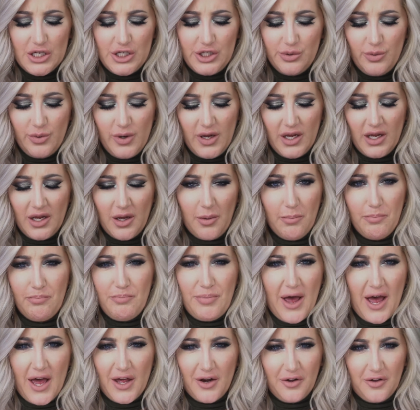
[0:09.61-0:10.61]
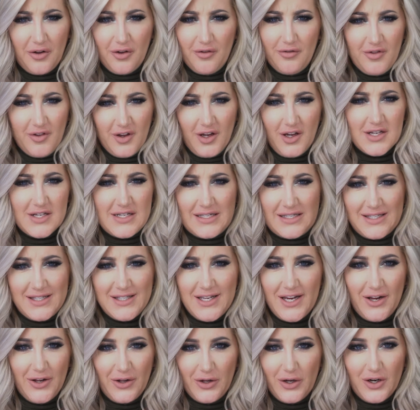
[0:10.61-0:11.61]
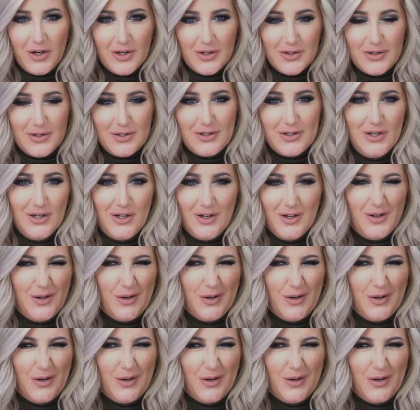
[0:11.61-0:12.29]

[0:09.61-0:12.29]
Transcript: doing a battle of the concealers